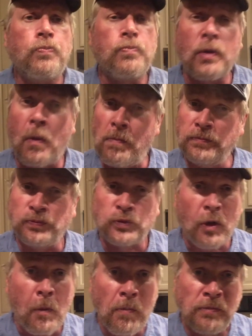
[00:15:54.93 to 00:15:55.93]
Mmm.
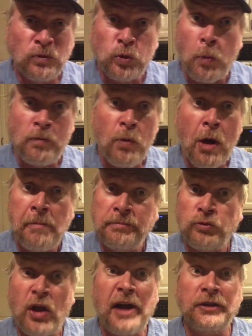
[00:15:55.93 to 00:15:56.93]

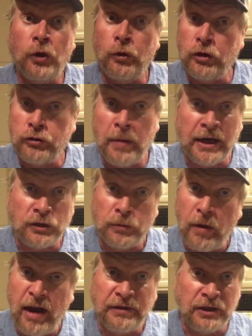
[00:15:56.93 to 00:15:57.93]
Tasso just makes
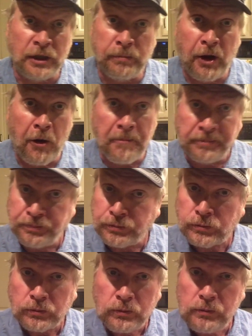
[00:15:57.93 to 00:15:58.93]
everything better.
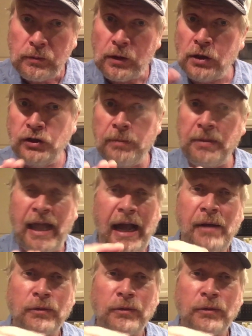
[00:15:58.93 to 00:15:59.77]
Jambalaya,